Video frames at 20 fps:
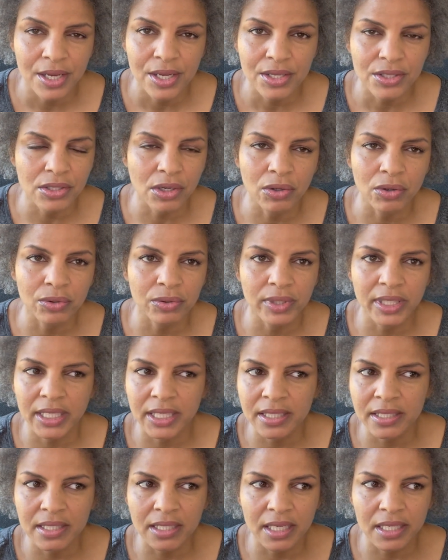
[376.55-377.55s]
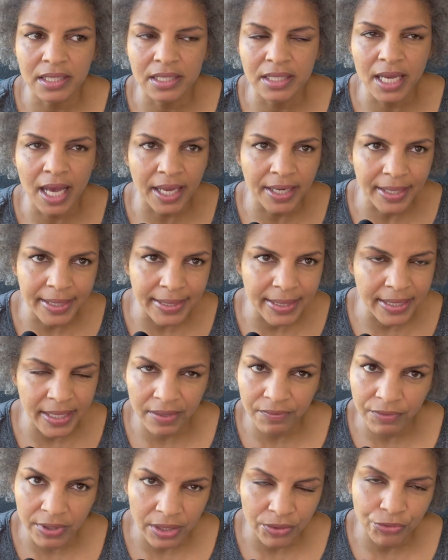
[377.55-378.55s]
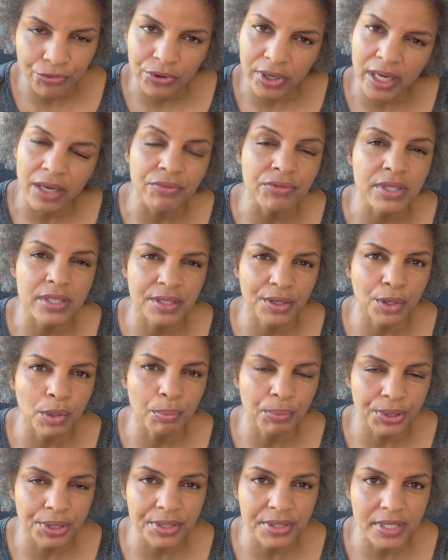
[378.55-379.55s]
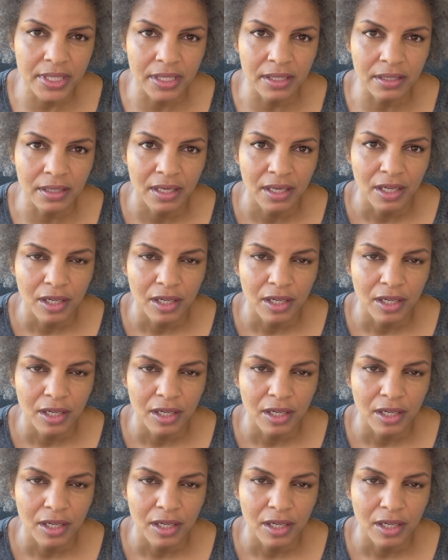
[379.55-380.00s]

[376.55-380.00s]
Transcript: so it's it's not a given for every single person